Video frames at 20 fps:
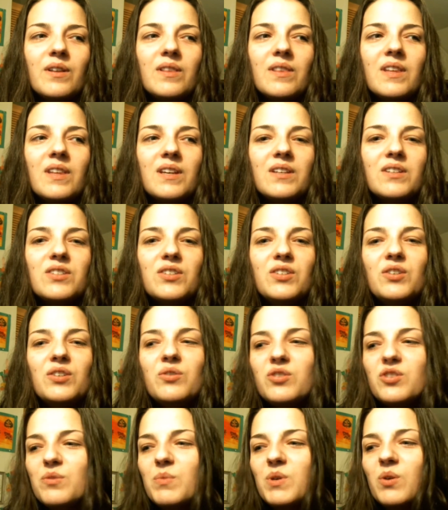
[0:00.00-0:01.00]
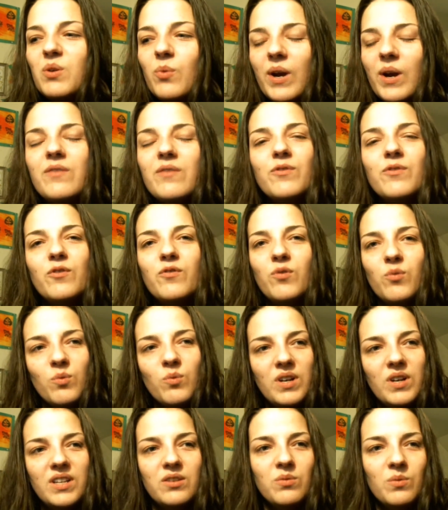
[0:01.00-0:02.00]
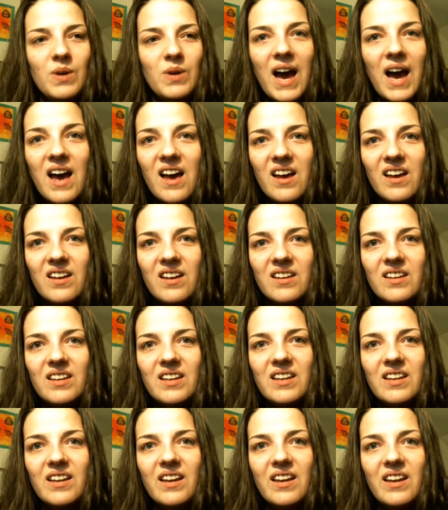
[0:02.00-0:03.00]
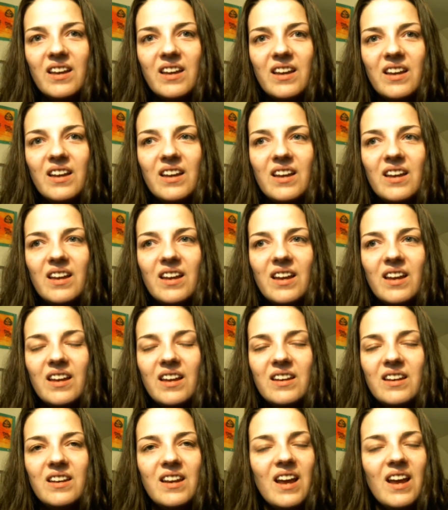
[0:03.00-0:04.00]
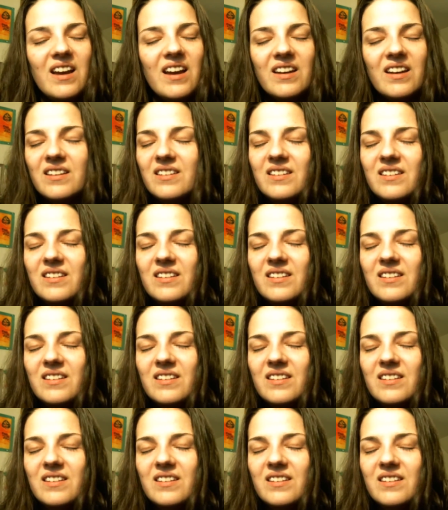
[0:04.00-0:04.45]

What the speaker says: that you should be grateful for what you got and not